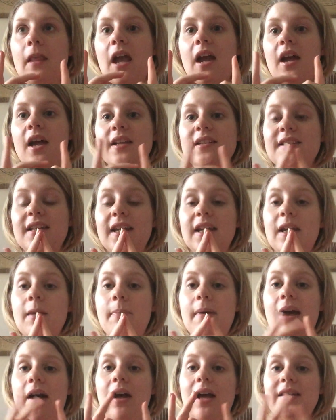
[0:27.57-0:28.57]

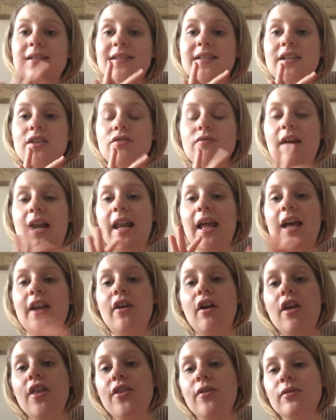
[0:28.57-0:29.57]
Tinkerbell and Cinderella,
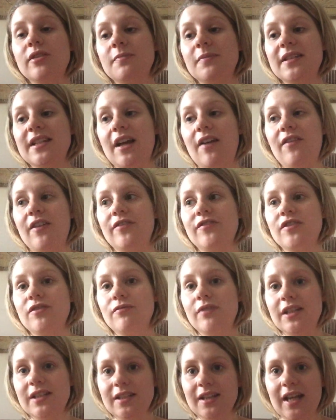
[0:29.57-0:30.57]
and I thought to myself,
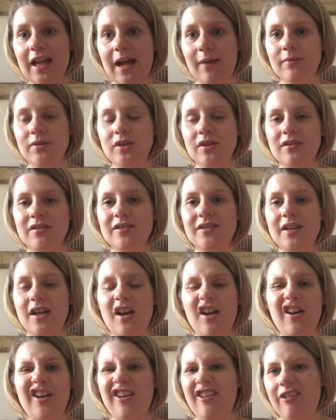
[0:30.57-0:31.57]
after reading the captions,
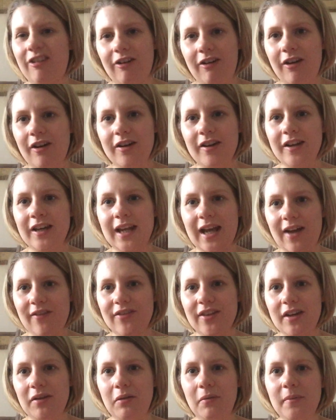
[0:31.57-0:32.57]
I'll only
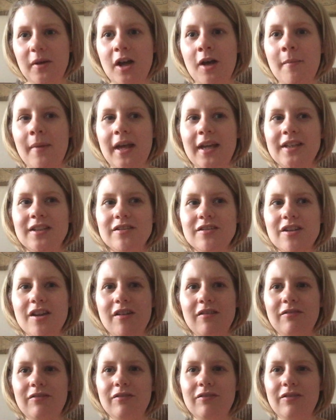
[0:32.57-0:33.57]
have The Little Mermaid. I
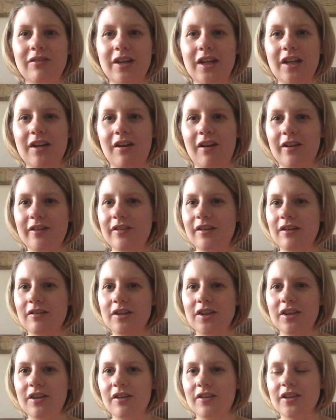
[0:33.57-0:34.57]
don't really like the
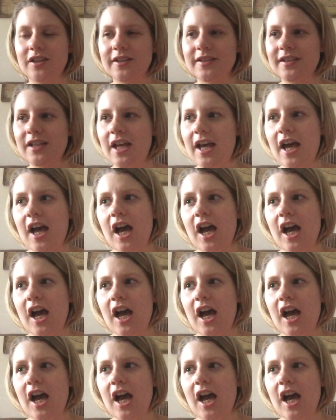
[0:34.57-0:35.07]
look of the others.